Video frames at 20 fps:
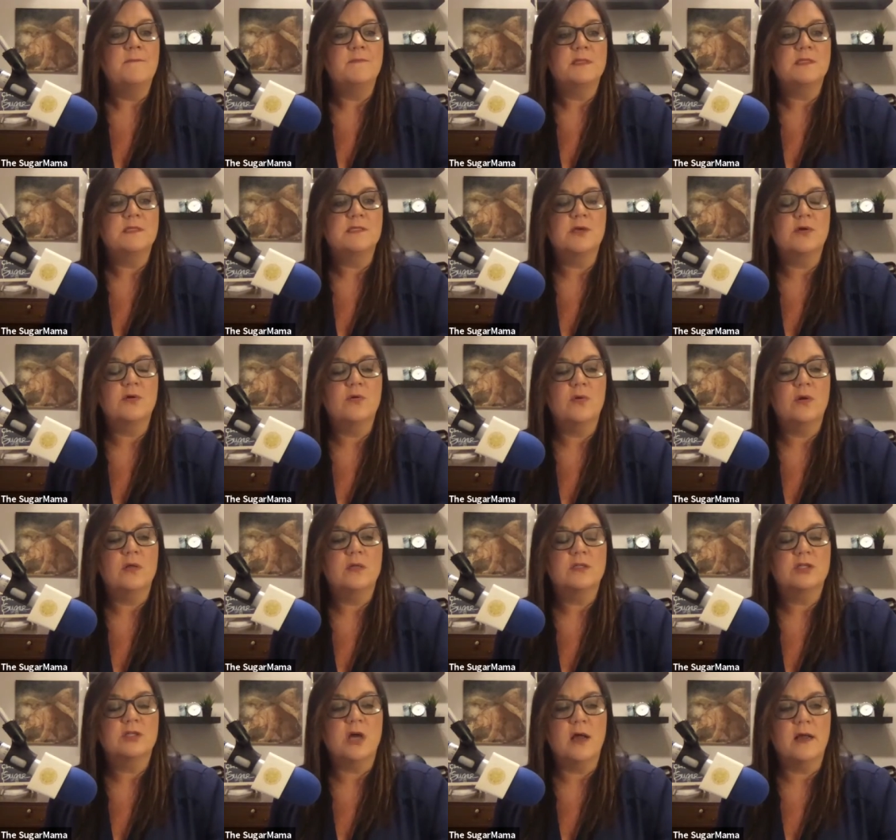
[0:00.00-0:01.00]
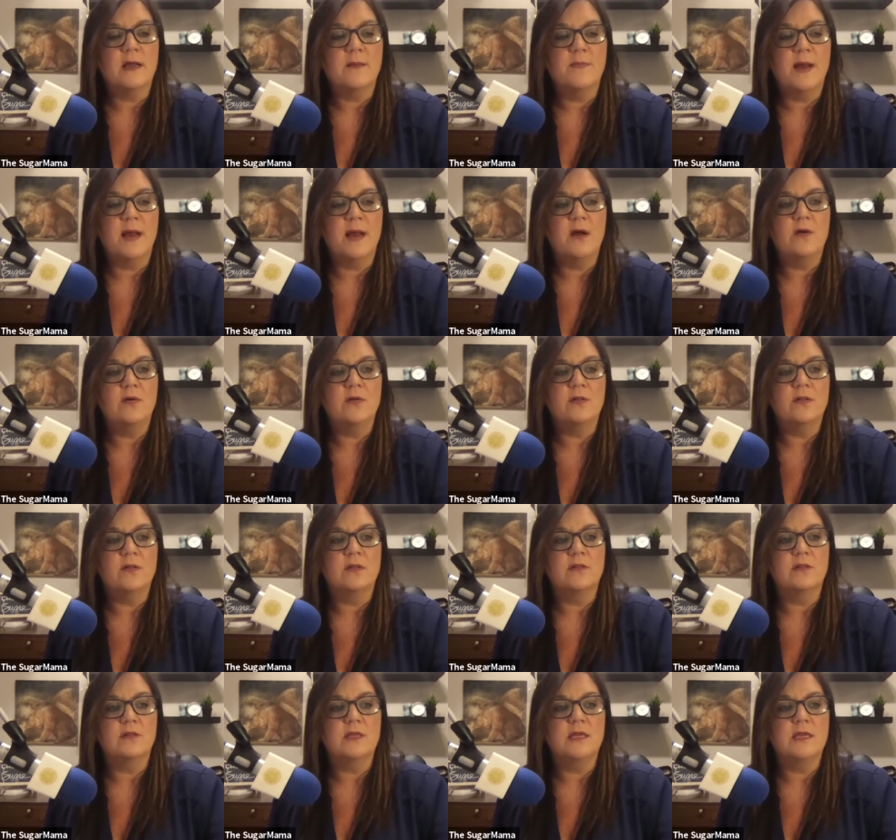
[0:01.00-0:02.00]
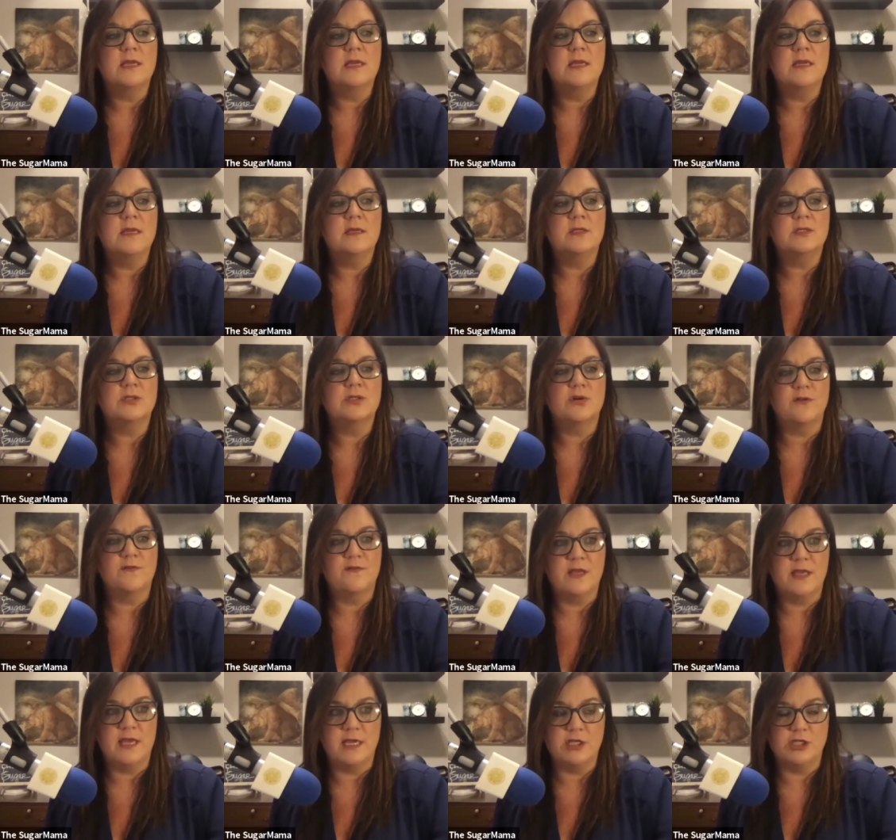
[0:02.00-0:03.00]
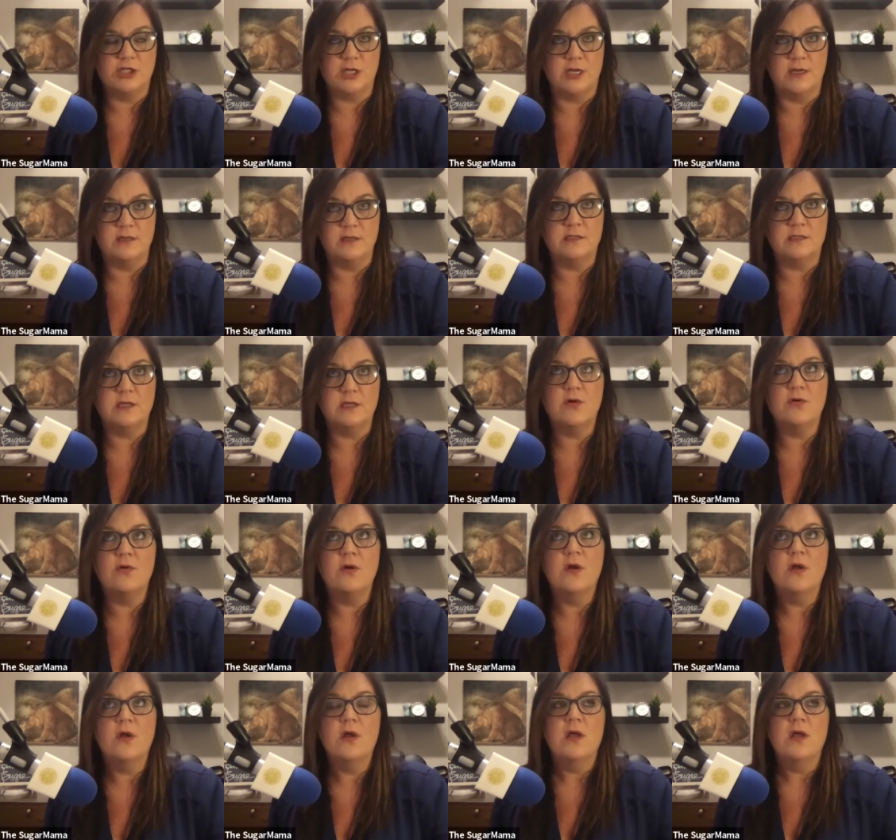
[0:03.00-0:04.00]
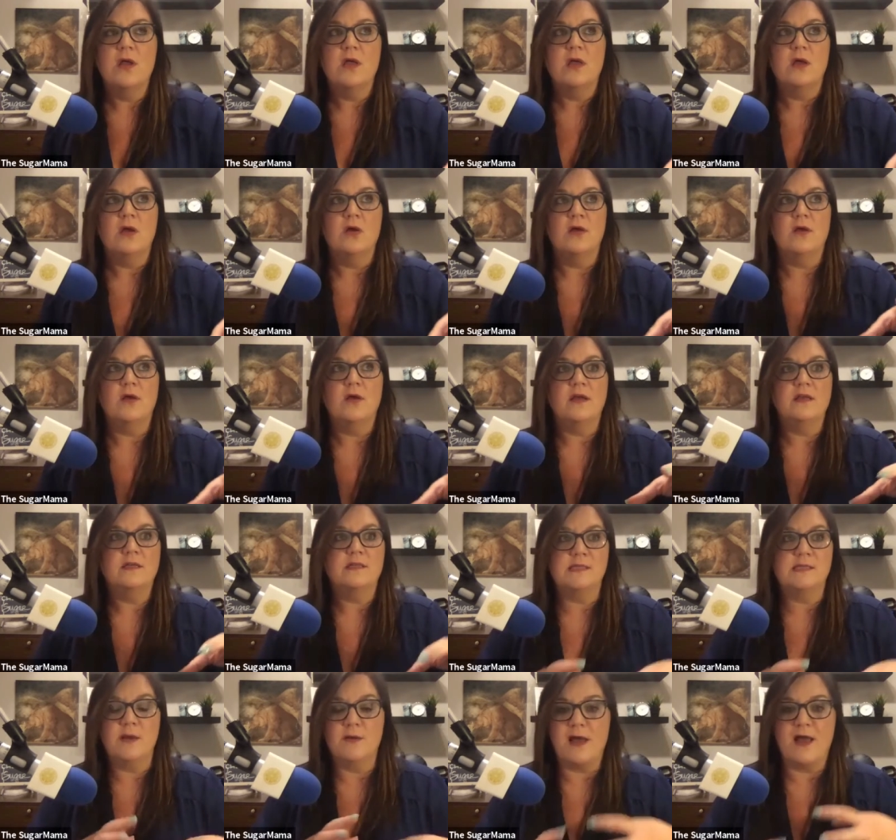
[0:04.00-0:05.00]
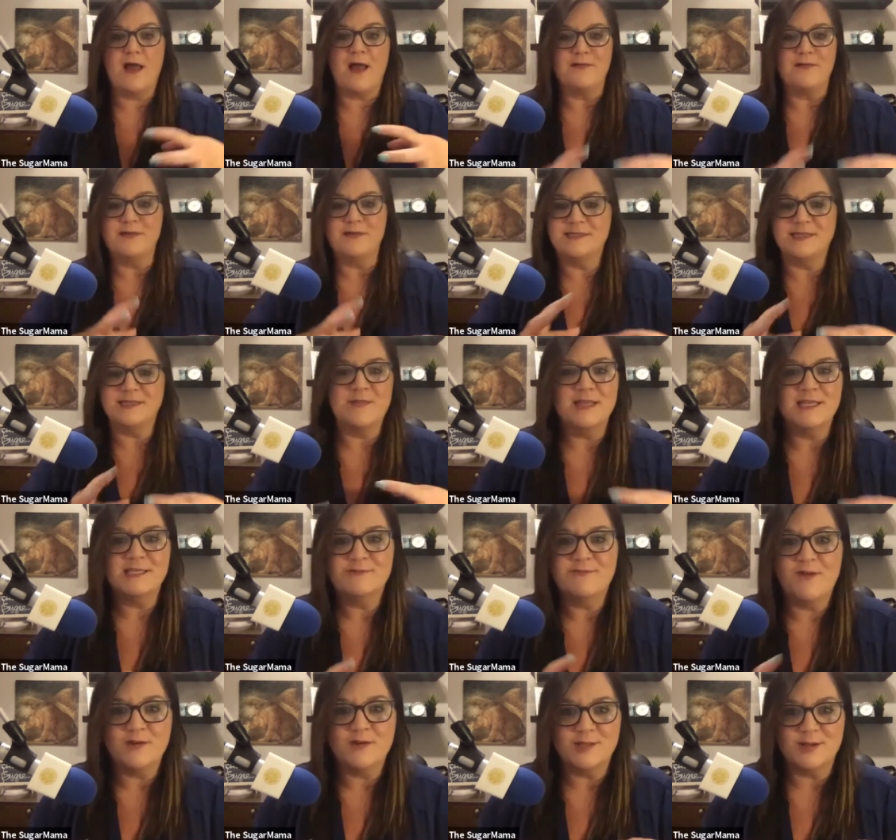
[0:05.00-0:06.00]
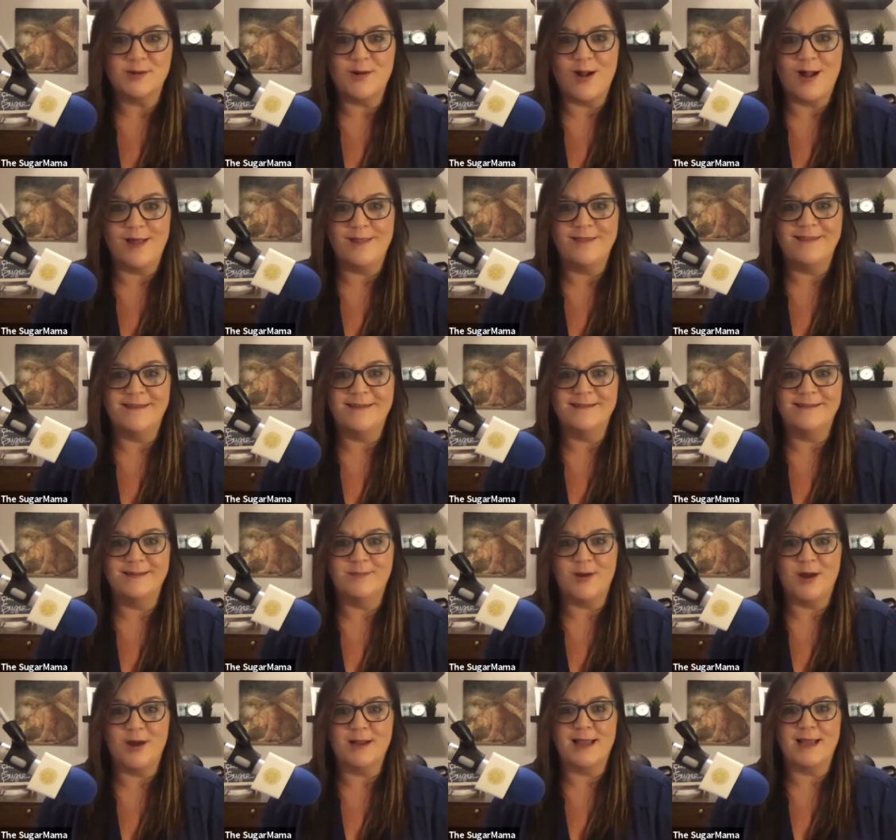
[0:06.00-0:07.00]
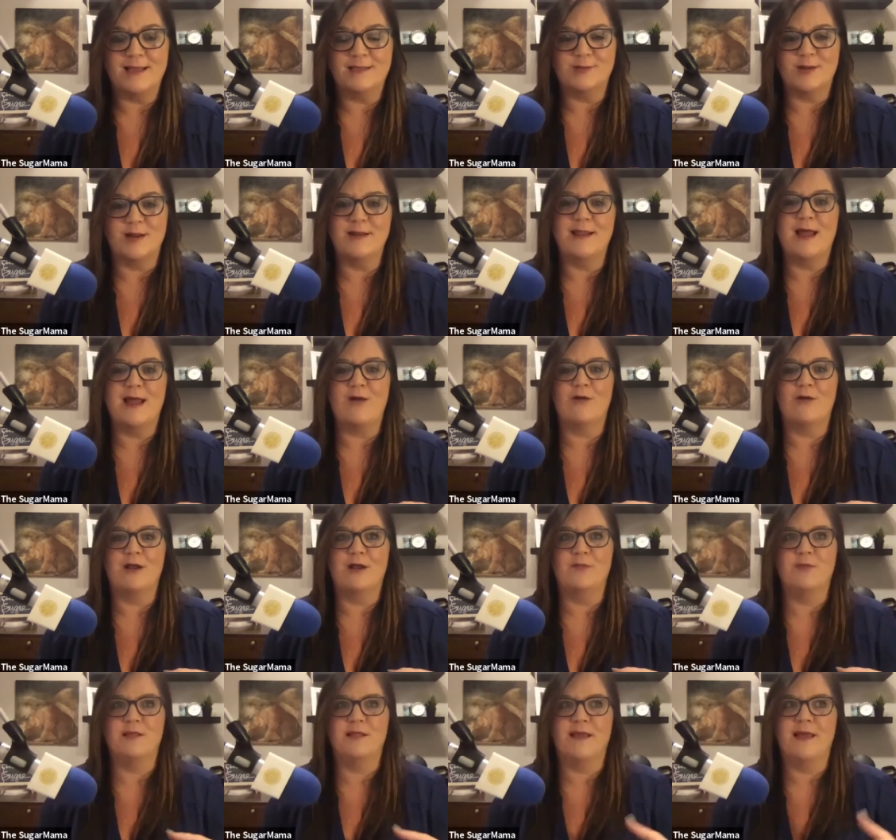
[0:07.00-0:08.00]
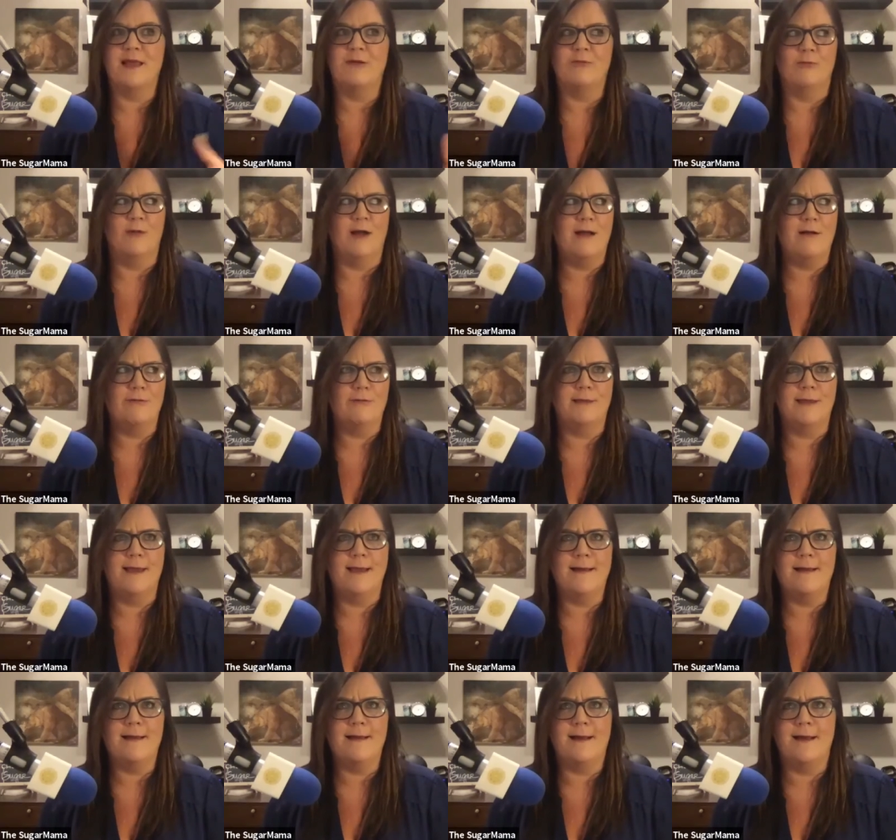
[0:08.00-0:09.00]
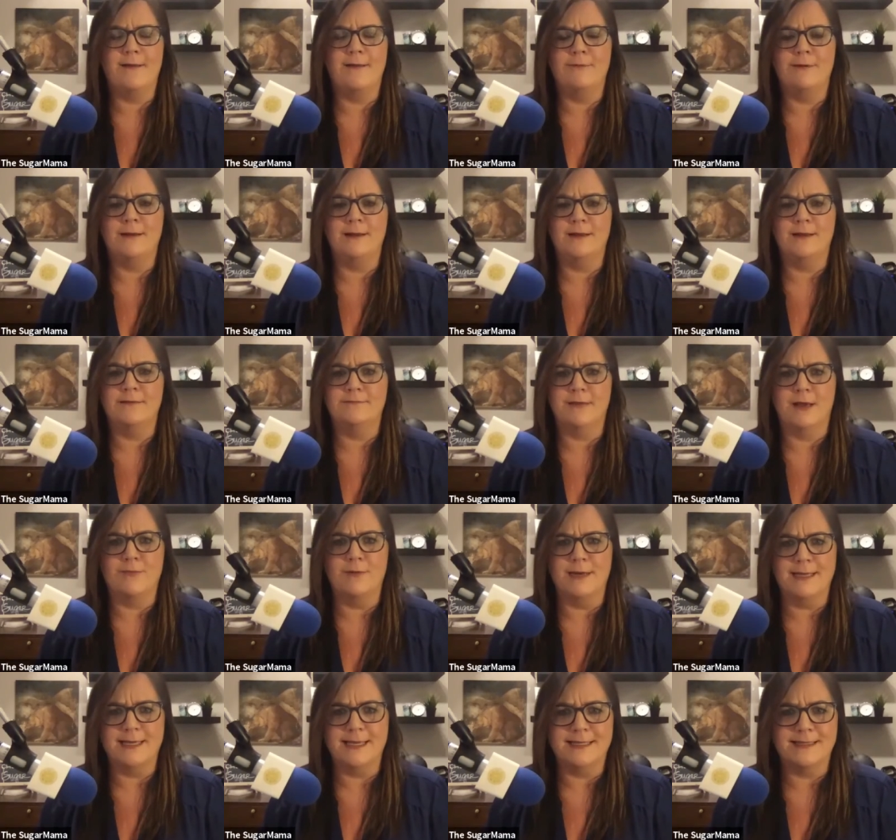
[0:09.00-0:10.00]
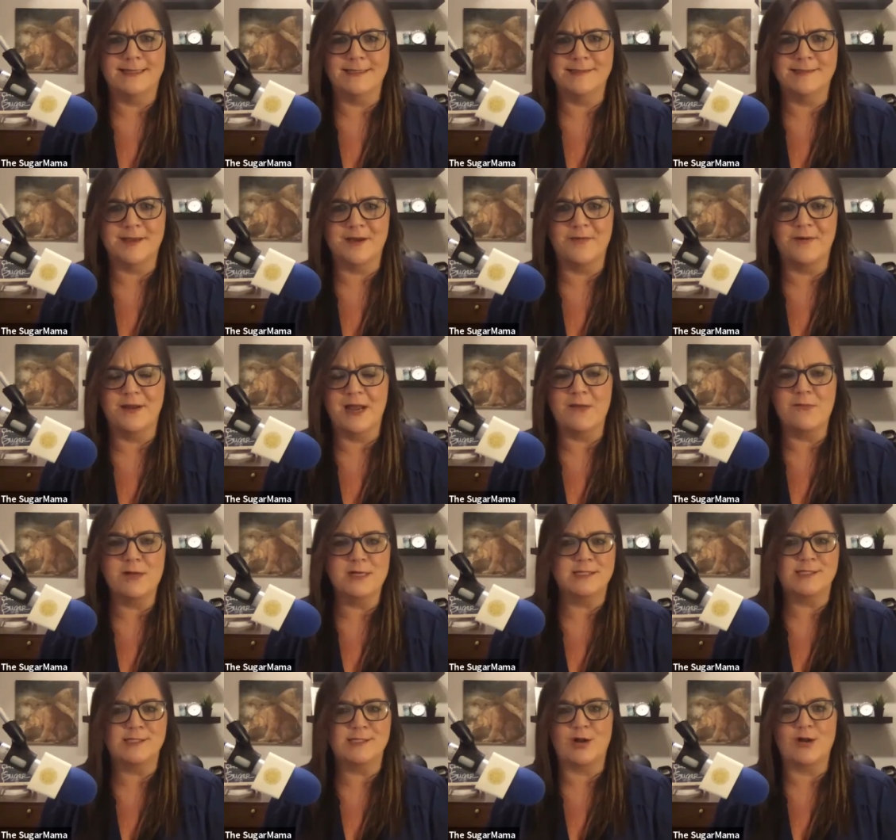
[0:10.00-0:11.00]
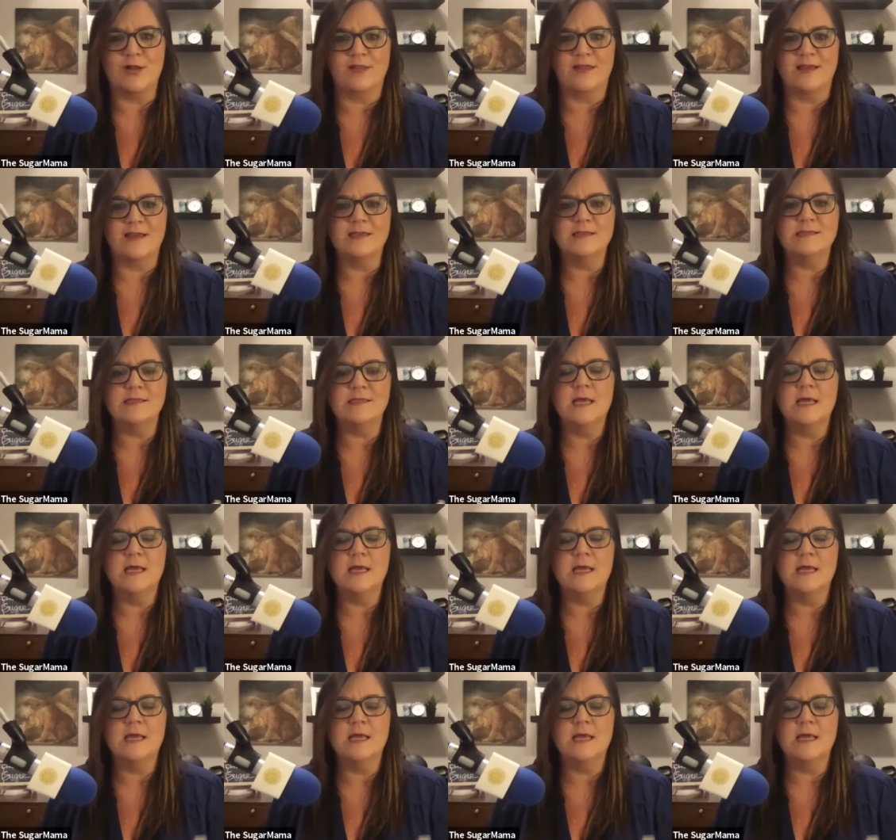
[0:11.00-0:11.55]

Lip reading: So talk about the certification. So some of these folks that are on the podcast right now are going to be like, wow, yeah, I want to get this going. I want to start this.